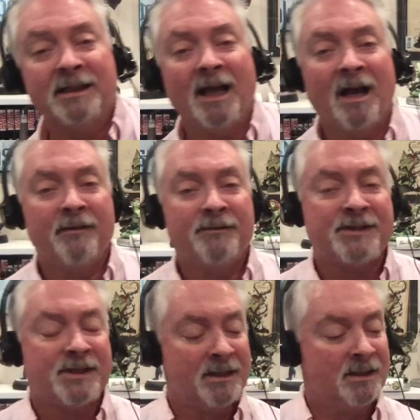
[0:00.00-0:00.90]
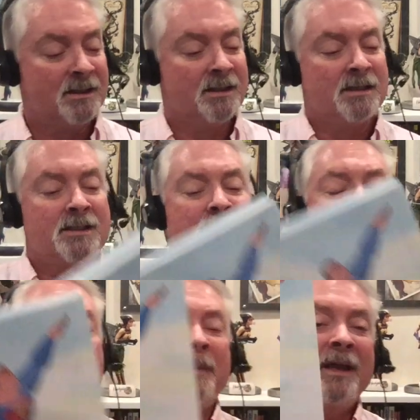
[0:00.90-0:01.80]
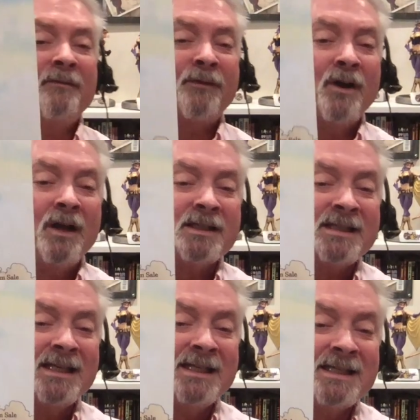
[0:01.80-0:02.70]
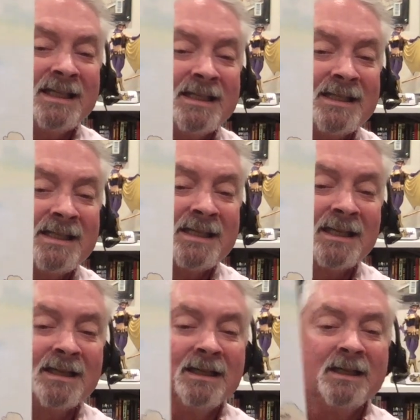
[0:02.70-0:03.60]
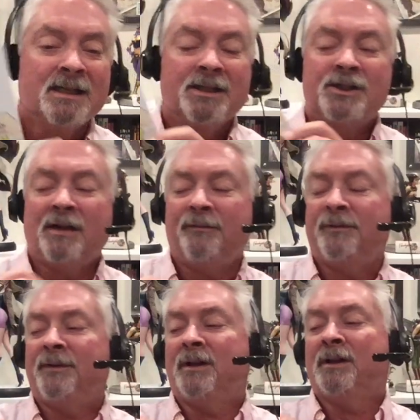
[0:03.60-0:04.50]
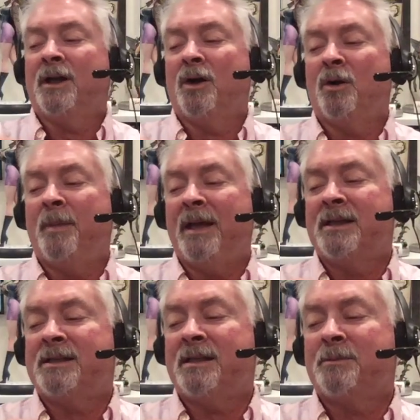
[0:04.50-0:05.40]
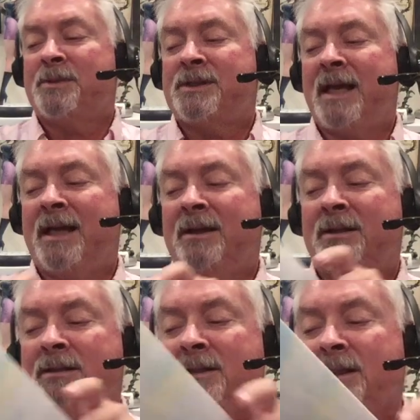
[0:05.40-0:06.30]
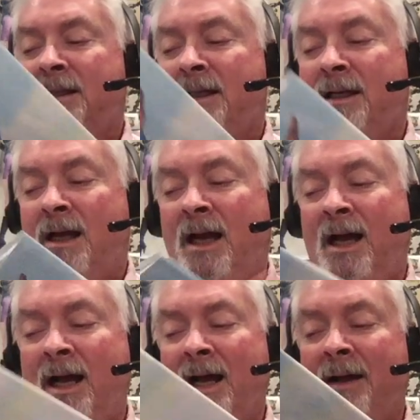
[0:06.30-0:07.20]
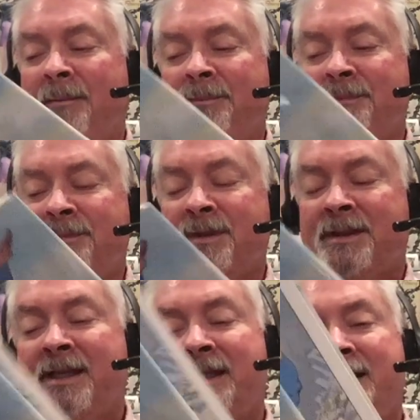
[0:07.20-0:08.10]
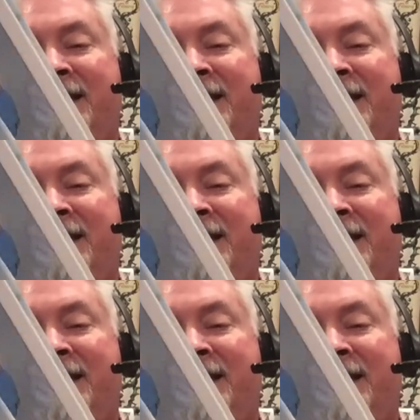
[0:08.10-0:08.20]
loves, Superman for All Seasons, Jeff Loeb and Tim Sale. Um, this